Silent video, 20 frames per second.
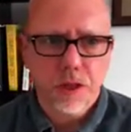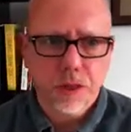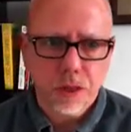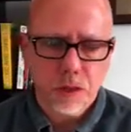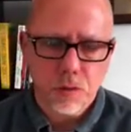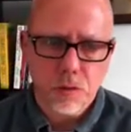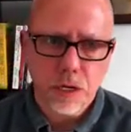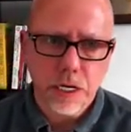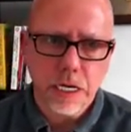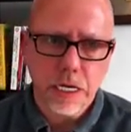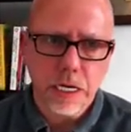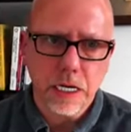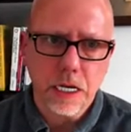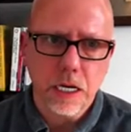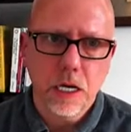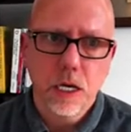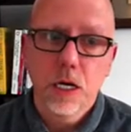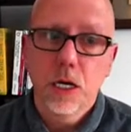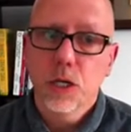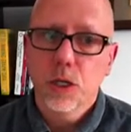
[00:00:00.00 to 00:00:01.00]
3
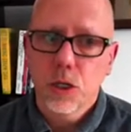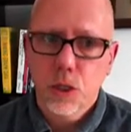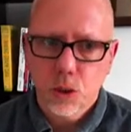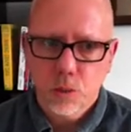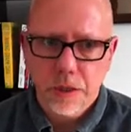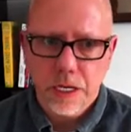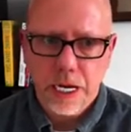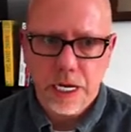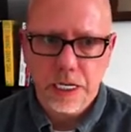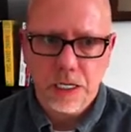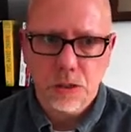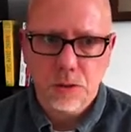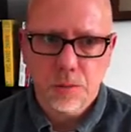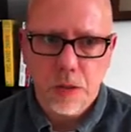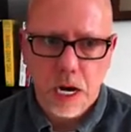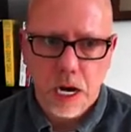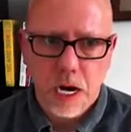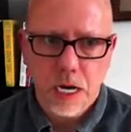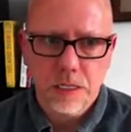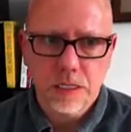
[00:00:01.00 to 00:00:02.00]
Kubernetes
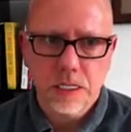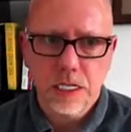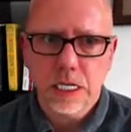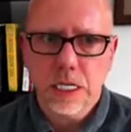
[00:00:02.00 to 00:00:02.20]
pods.